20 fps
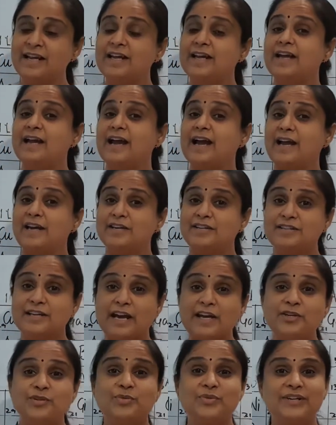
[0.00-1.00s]
and try
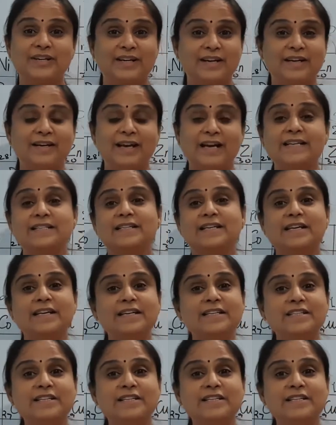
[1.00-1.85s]
to recognize each and